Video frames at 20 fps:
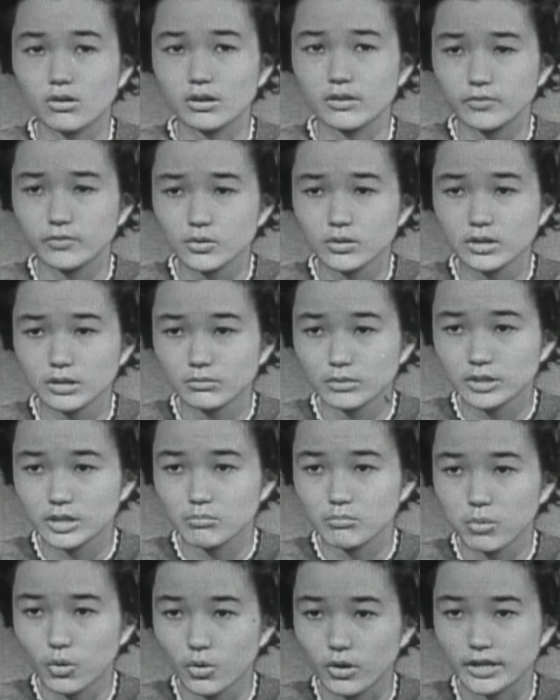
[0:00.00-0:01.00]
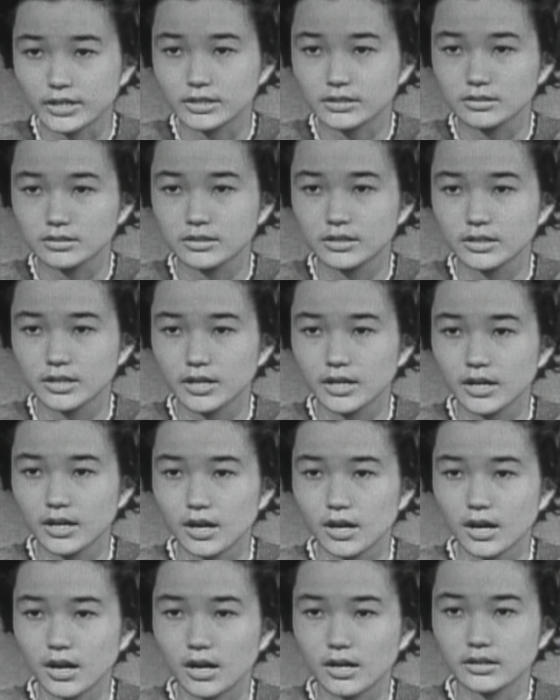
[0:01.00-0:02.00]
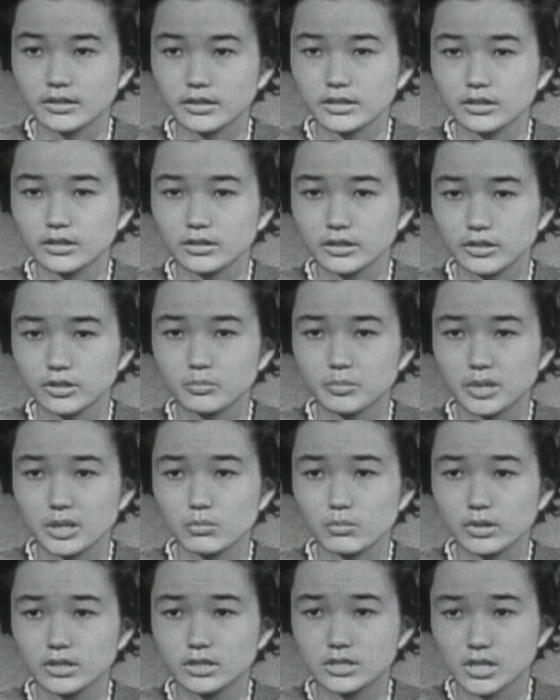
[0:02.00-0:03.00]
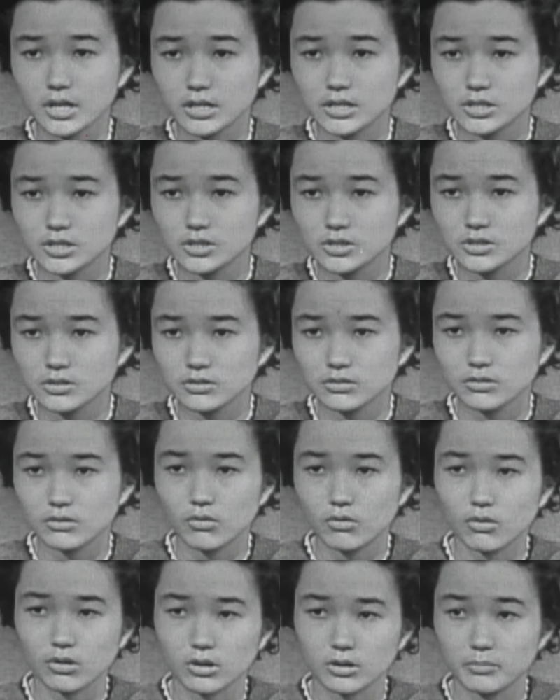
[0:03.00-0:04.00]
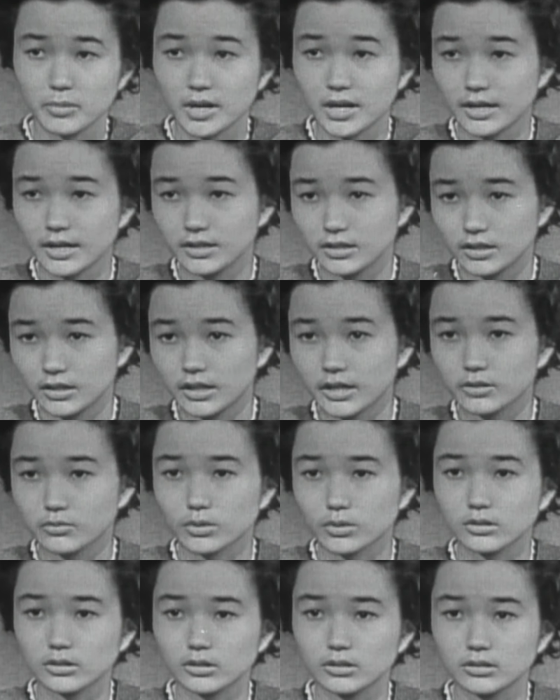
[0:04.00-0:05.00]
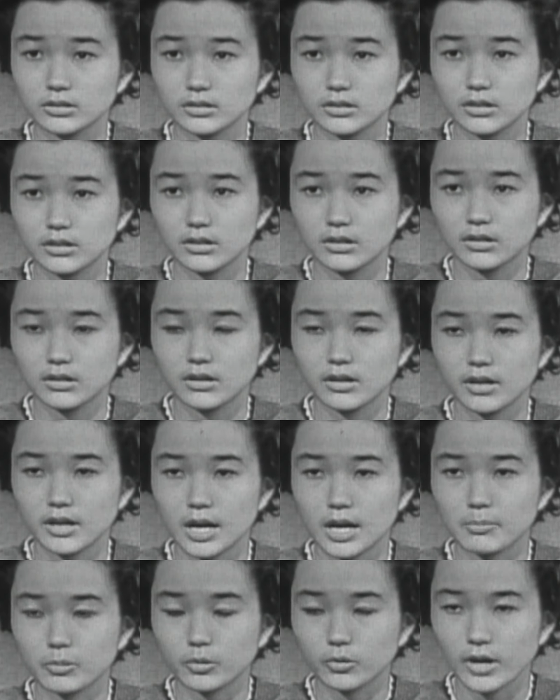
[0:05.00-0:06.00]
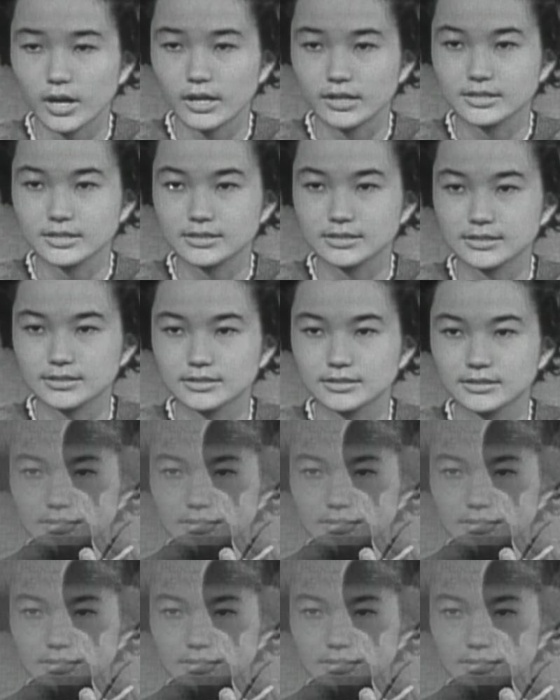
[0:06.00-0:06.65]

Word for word: Oh, if you hit with the point, it'll either be with judges or by electrical apparatus.